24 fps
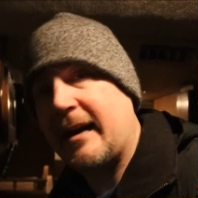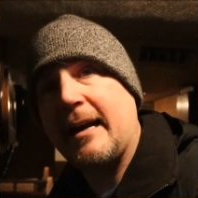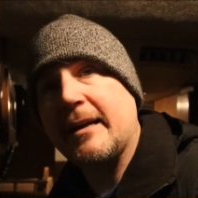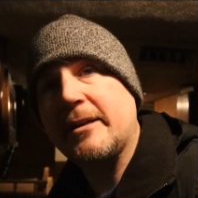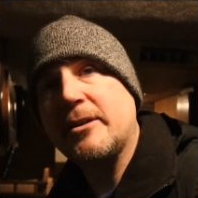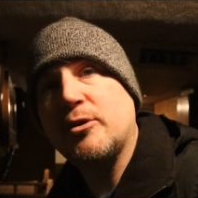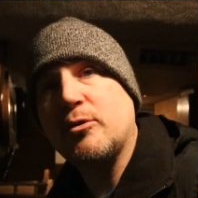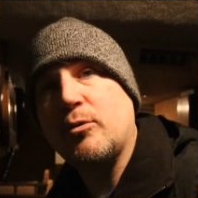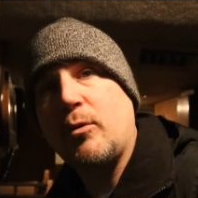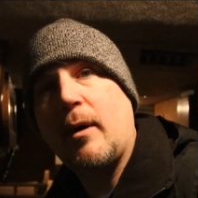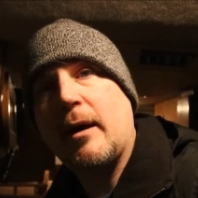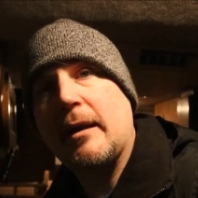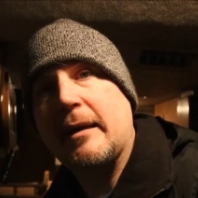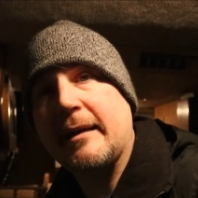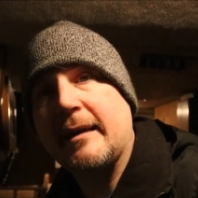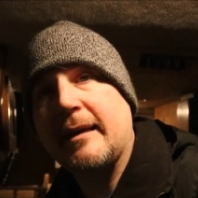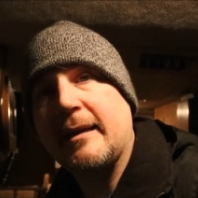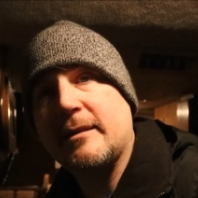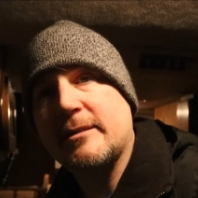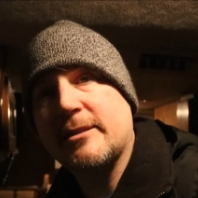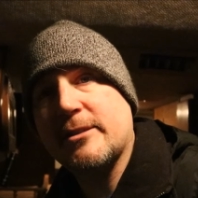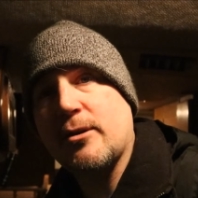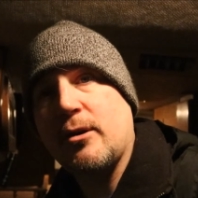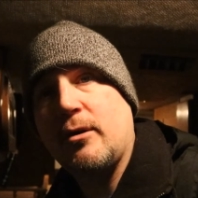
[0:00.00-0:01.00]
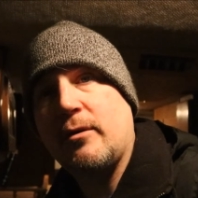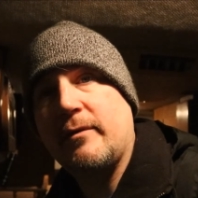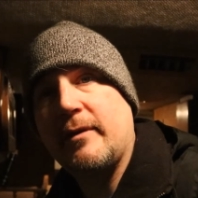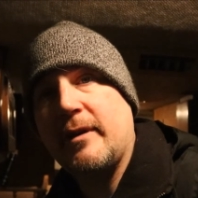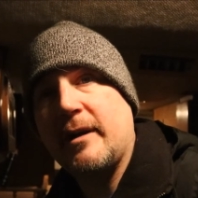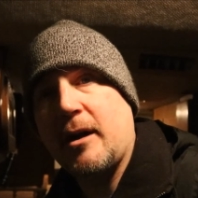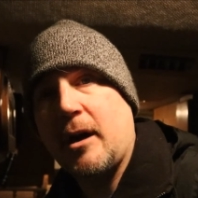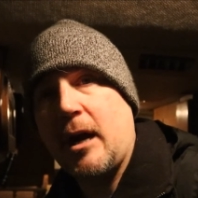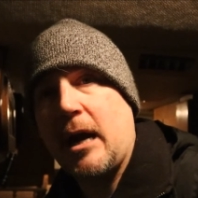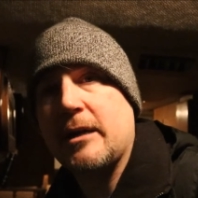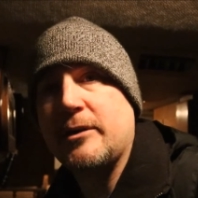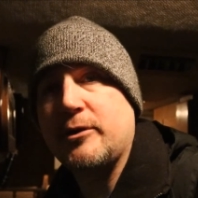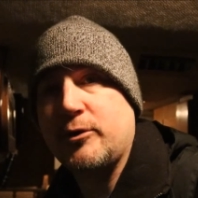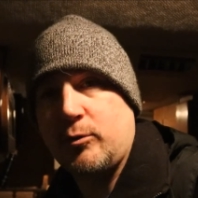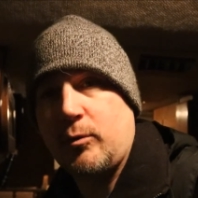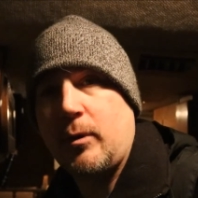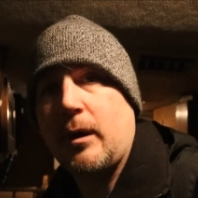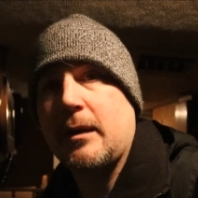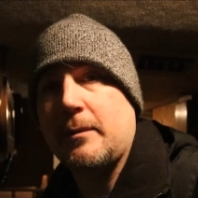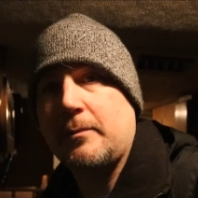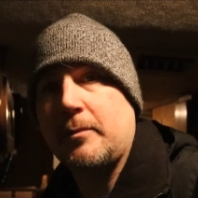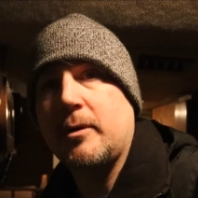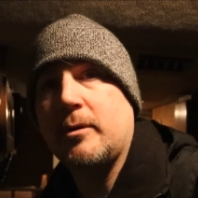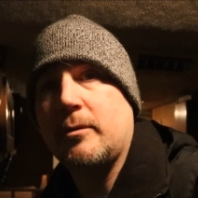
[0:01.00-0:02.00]
I do want to get a stove in here. I do
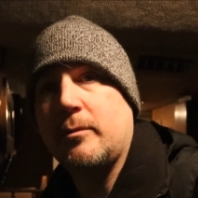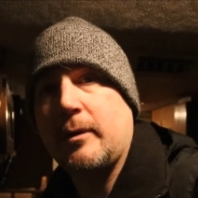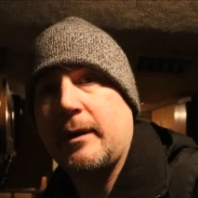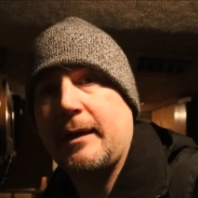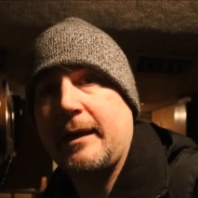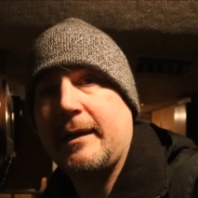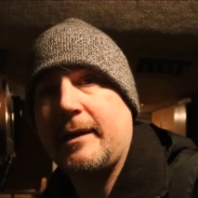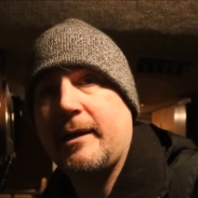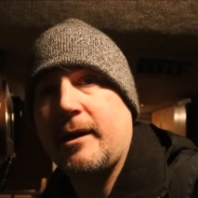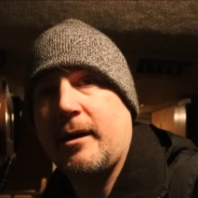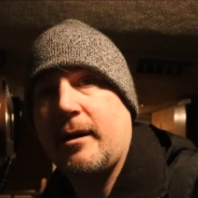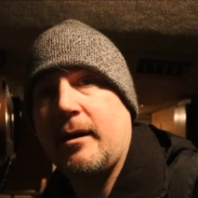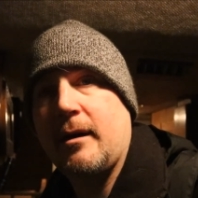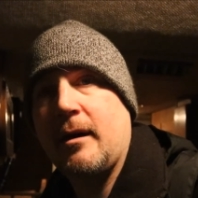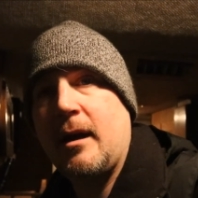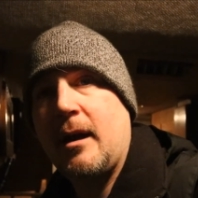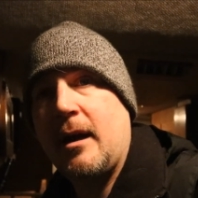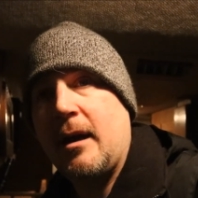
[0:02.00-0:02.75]
want to put one in here.